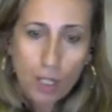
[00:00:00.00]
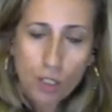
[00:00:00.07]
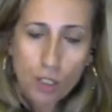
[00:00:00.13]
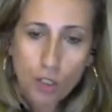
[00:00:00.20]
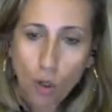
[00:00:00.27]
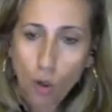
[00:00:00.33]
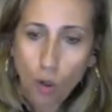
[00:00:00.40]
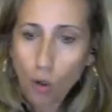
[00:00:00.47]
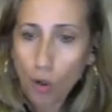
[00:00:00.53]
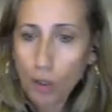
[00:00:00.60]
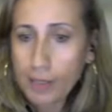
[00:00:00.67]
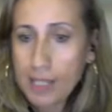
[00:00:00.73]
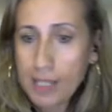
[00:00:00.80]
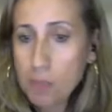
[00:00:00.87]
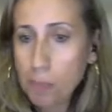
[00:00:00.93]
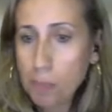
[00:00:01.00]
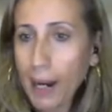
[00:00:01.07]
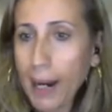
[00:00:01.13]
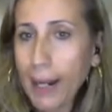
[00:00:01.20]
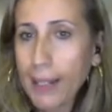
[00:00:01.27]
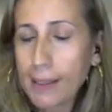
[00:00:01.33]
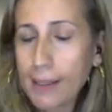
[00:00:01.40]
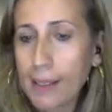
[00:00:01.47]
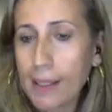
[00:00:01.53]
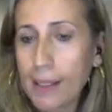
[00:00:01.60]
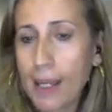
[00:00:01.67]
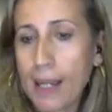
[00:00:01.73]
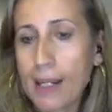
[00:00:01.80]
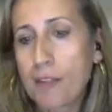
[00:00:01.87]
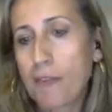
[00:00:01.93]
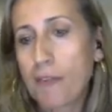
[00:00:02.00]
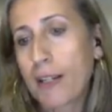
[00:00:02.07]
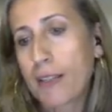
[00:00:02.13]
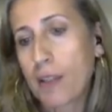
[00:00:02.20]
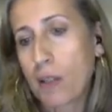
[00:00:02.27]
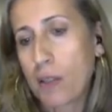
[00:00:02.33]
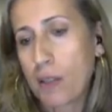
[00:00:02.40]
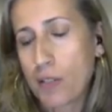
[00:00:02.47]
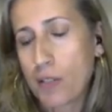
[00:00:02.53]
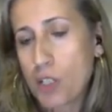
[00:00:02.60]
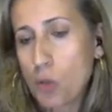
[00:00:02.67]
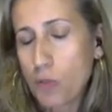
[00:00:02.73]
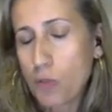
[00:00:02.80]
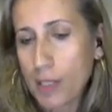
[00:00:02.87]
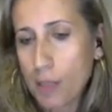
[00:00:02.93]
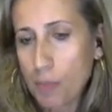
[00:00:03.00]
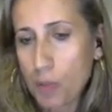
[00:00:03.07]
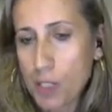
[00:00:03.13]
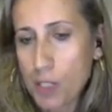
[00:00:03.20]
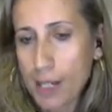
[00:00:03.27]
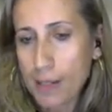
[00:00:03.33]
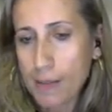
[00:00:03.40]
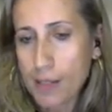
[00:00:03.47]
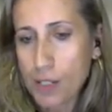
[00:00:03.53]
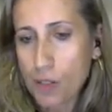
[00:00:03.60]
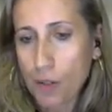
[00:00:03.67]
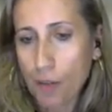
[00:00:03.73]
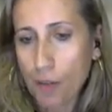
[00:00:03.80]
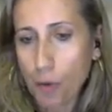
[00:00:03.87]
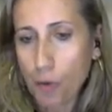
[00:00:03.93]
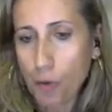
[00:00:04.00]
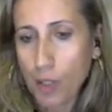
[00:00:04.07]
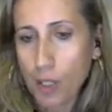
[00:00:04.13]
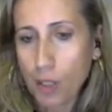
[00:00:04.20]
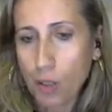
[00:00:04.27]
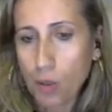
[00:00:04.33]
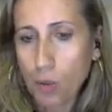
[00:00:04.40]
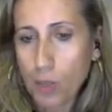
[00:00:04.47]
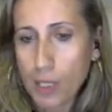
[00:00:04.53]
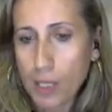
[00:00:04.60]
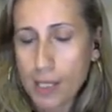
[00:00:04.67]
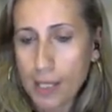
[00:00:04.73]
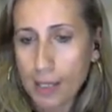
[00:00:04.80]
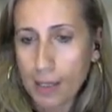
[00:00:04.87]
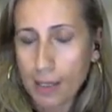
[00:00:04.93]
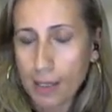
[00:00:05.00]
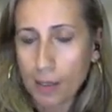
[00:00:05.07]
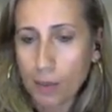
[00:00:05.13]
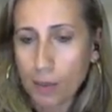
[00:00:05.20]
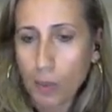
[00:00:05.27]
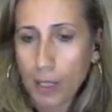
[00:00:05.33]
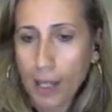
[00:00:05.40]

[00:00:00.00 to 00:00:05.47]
So despite, and in fact, the reason that I present this graph for the EU is that we